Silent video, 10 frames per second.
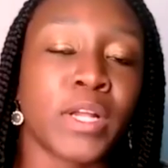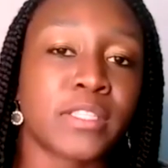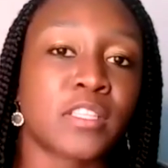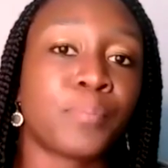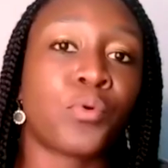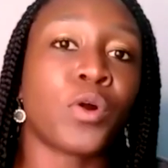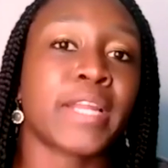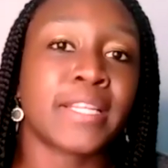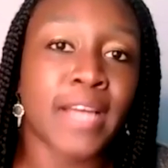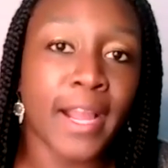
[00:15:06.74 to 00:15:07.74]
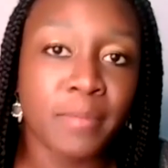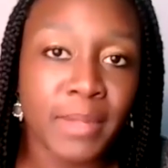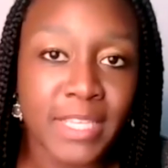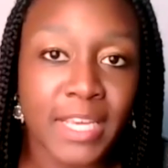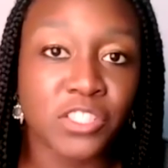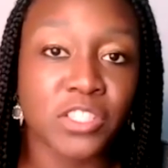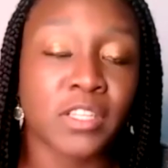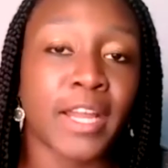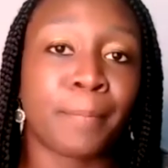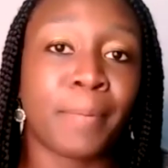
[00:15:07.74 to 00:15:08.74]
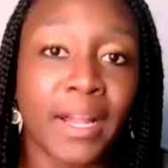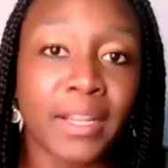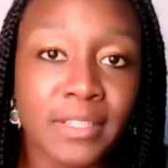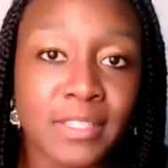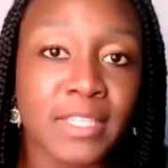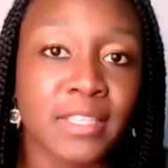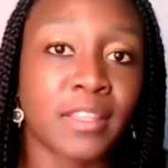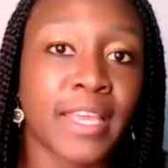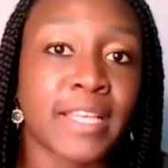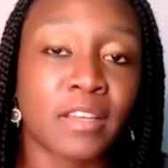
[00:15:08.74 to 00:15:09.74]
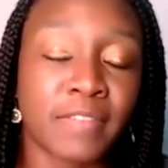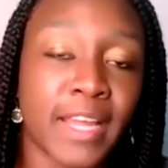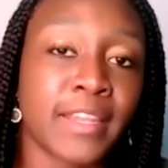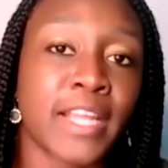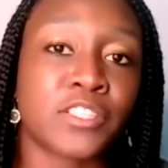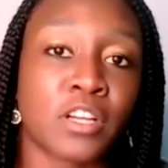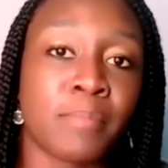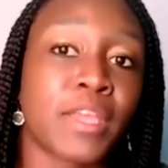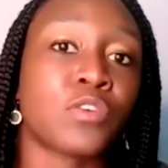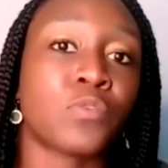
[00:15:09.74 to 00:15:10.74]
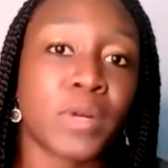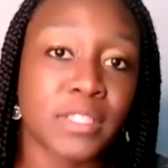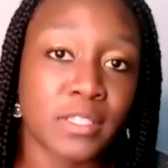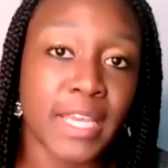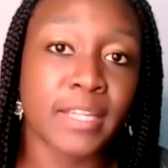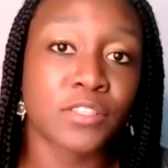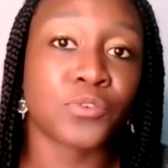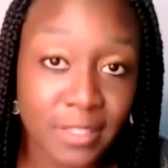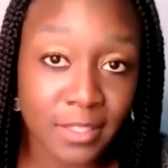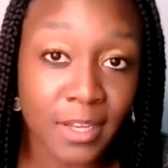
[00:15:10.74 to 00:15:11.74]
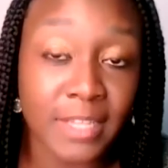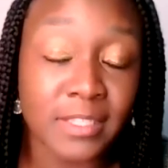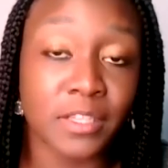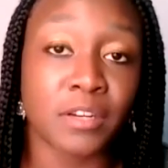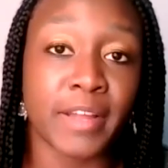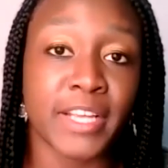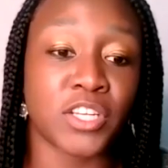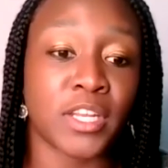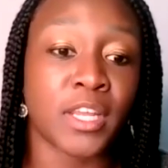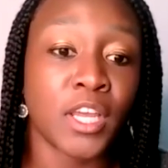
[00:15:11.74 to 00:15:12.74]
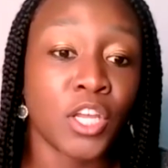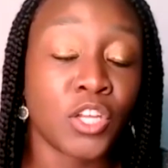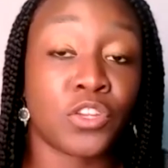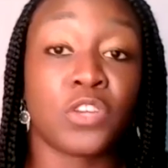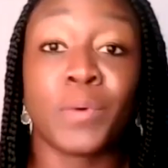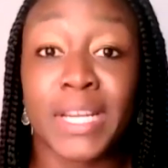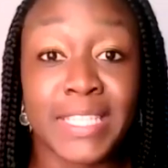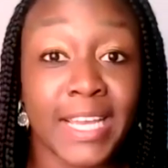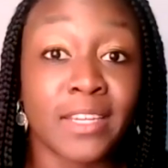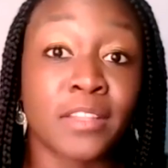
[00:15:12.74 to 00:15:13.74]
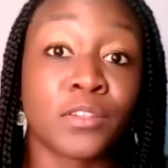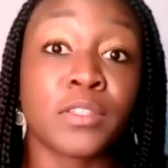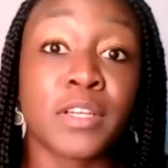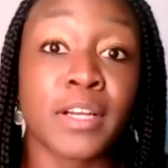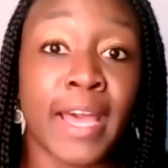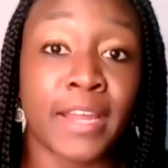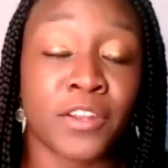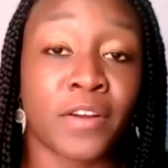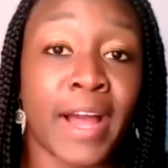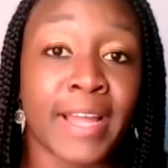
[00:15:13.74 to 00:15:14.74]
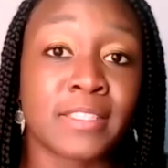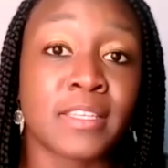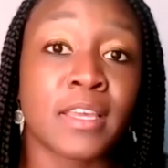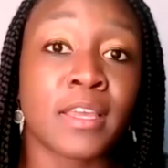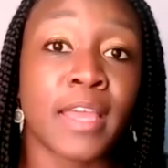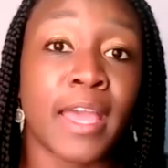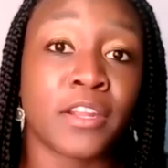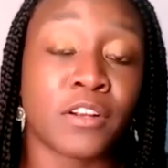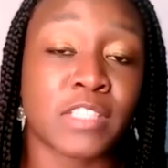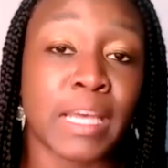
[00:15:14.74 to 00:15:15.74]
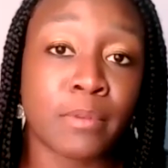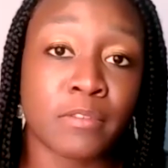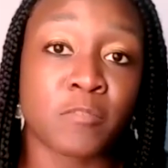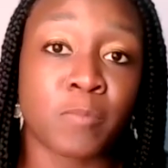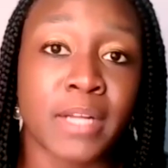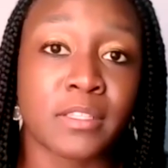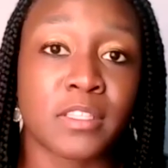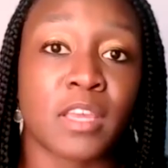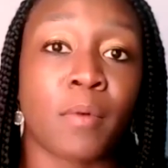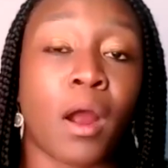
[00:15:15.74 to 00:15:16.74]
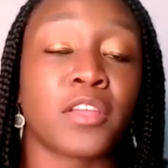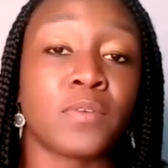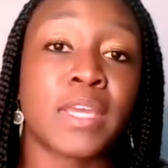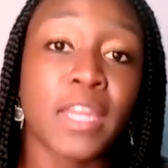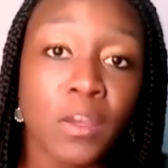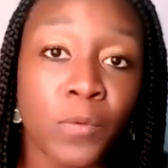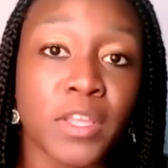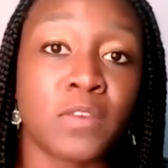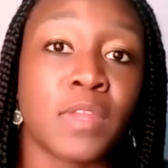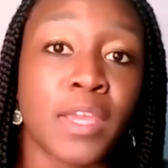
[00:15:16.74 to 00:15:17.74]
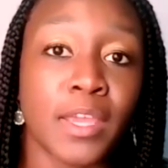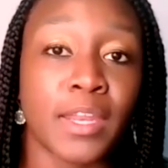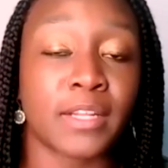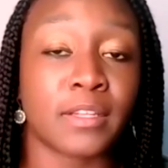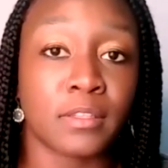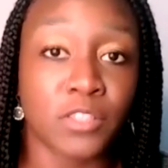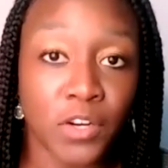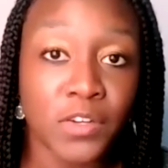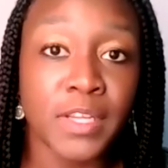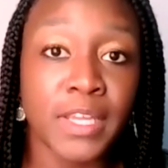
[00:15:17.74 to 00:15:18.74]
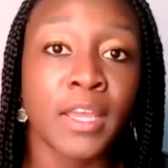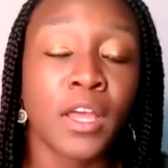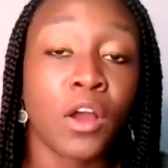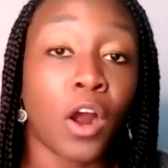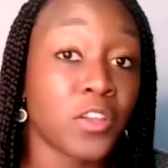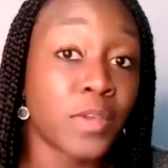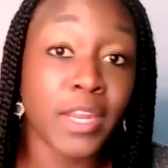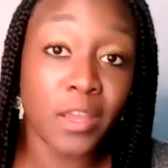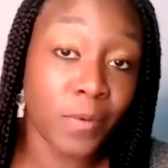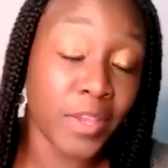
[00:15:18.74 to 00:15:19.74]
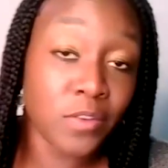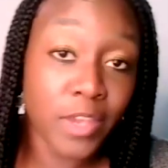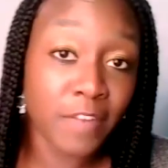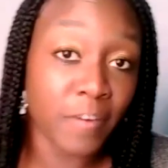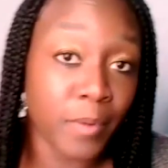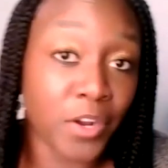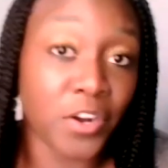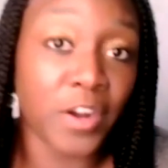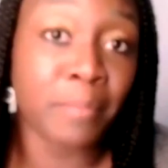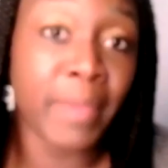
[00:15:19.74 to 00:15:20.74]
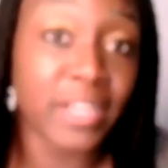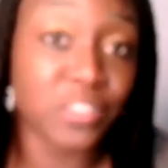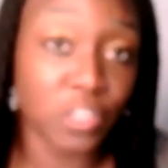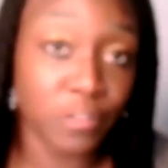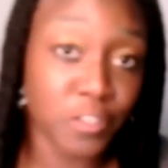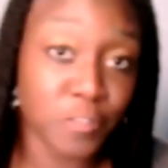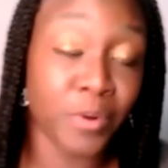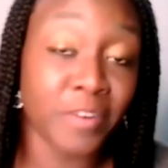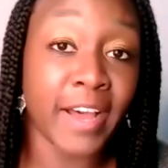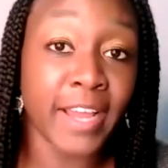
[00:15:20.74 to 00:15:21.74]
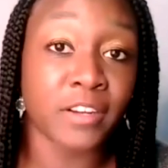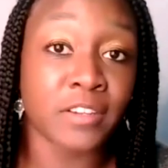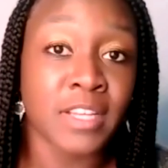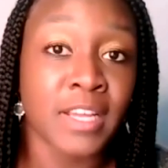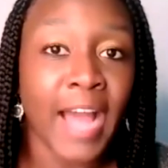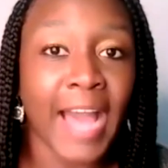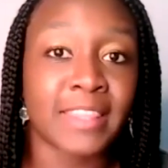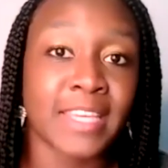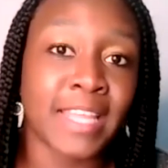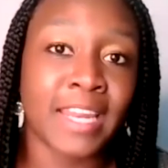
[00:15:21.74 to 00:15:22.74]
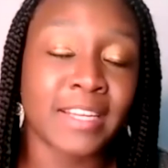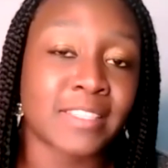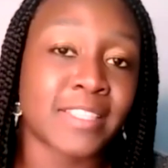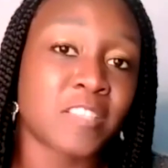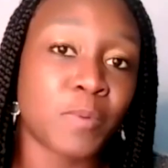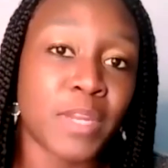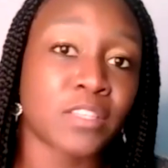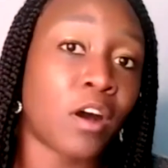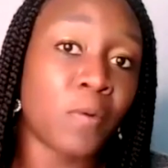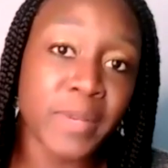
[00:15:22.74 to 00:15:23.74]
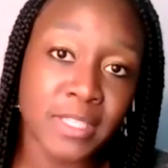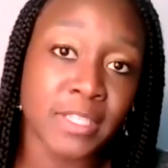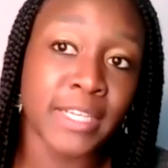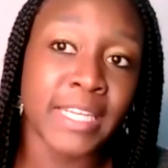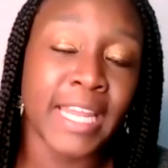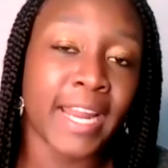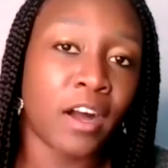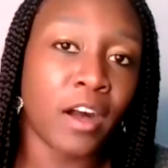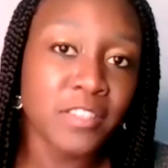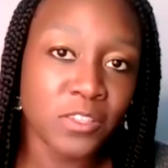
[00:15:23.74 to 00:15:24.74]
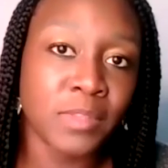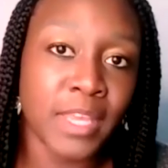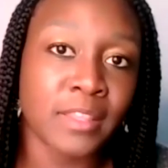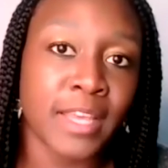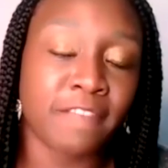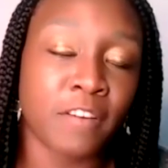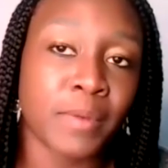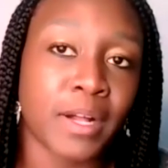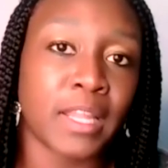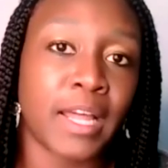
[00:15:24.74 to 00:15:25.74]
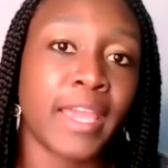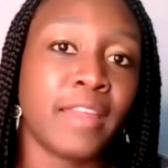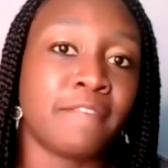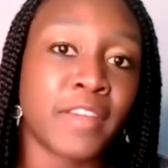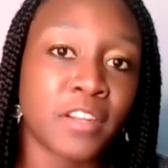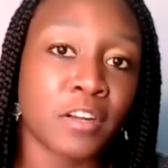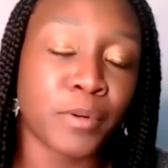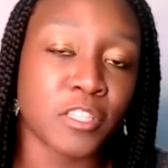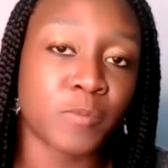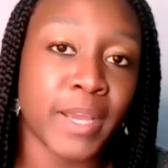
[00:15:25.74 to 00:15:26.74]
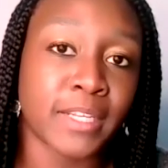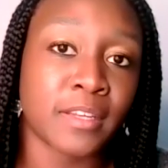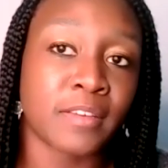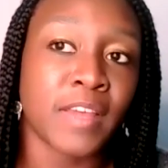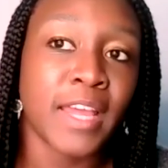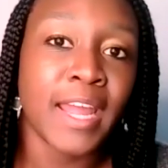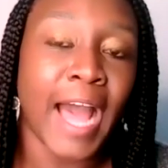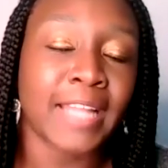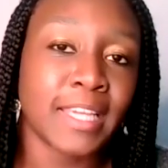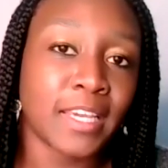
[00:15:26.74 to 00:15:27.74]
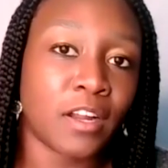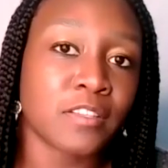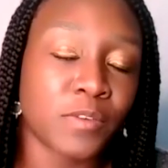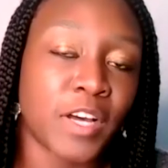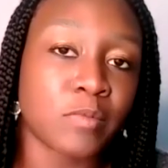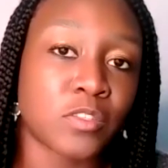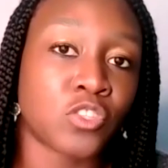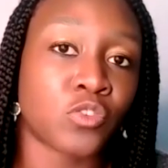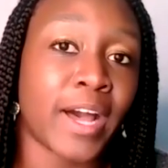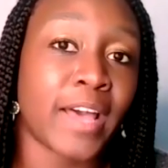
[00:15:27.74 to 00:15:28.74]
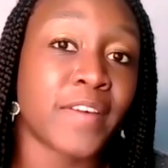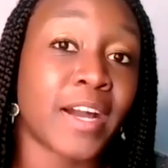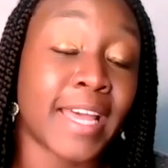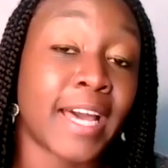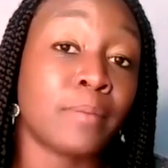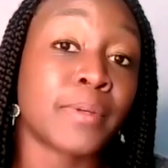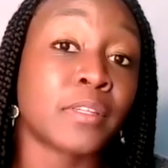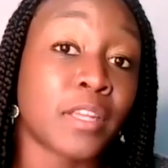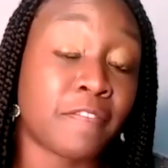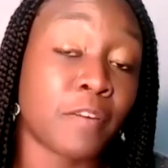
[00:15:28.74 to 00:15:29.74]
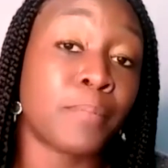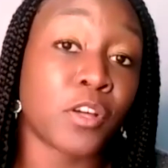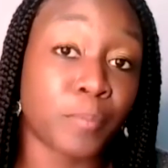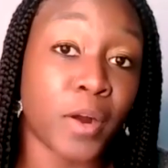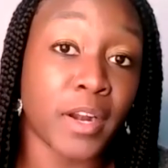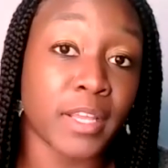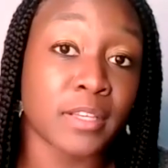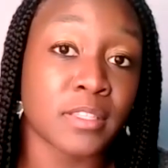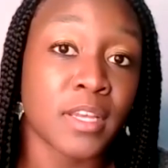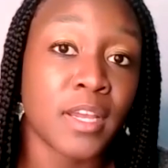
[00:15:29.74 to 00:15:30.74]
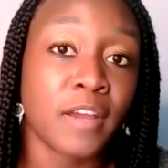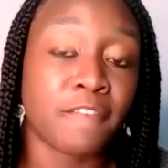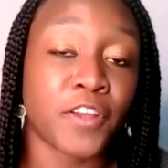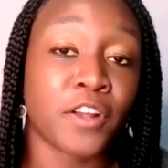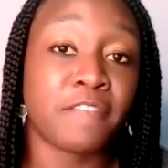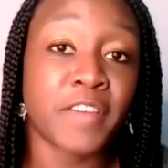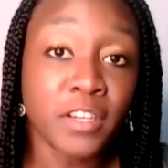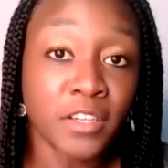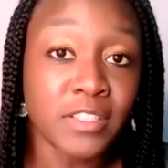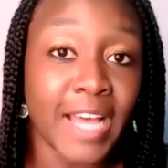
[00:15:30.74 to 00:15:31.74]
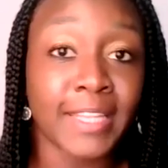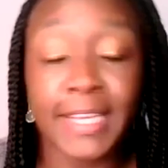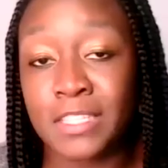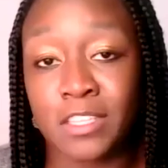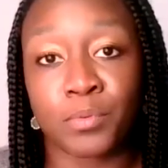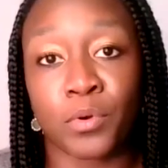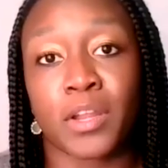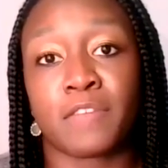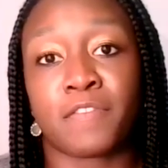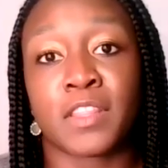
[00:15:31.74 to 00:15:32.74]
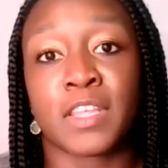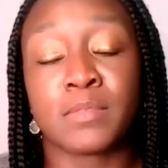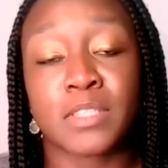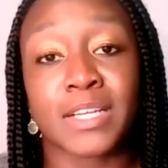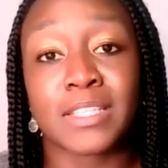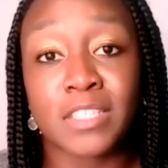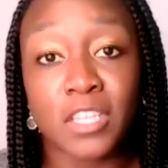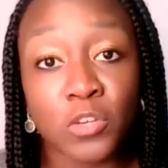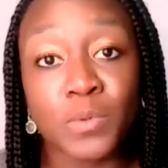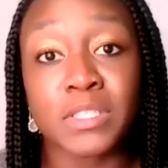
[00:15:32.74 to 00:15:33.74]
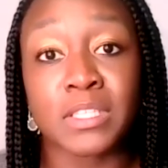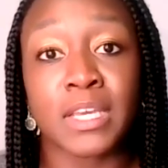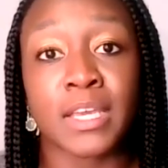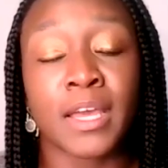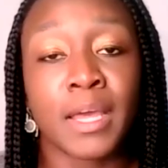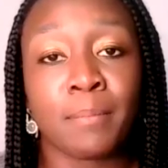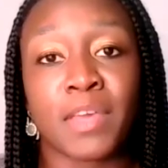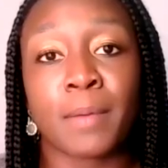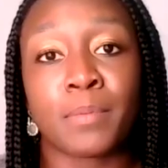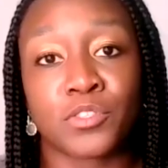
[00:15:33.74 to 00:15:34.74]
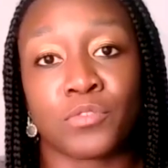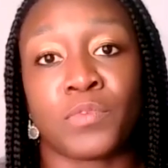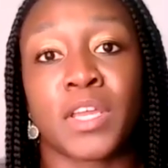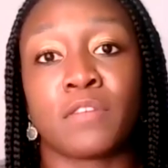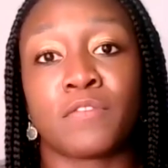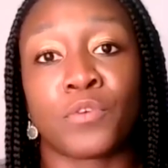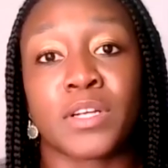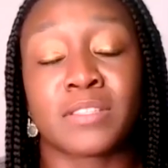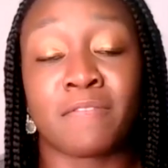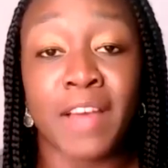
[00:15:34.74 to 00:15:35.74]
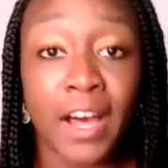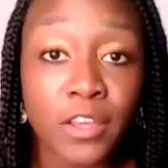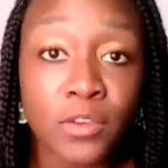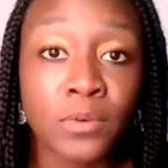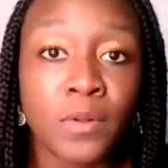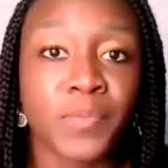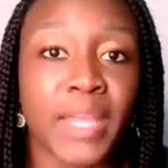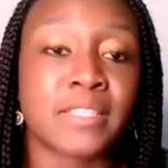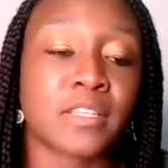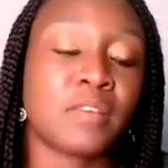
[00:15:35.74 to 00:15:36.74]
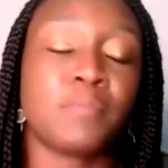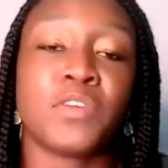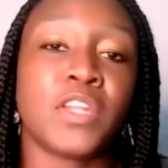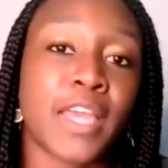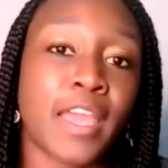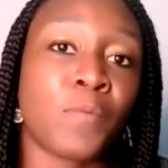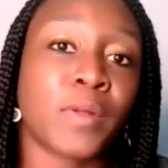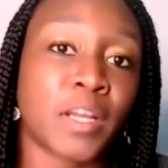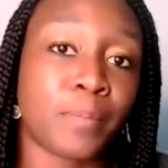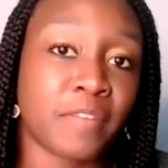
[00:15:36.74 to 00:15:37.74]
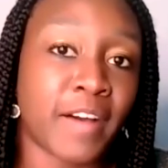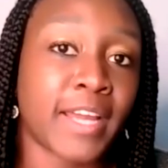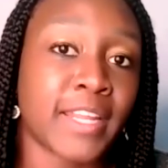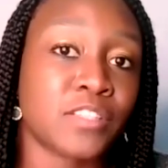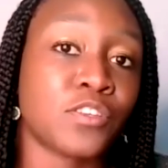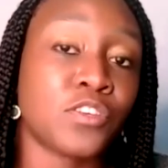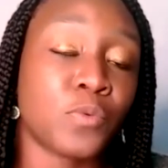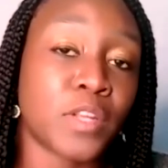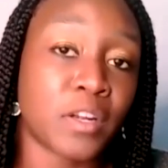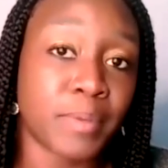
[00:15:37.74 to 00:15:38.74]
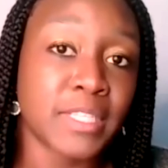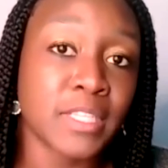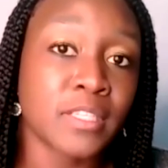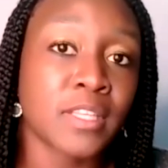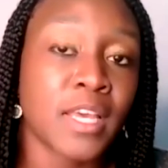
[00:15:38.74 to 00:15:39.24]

supporting documentation like policies and things of that nature may you want to take into consideration? Do you want to take another look at your IT and your cyber response team? Are you getting what you need internally? Are you getting what you need from your current managed service providers? I think that an assessment is always good. And I also think that from a client vendor perspective, I think it also helps to drive accountability for both parties. For your vendors, I think it's important for them to continuously be able to reinforce value and to communicate what they're providing to you and your business.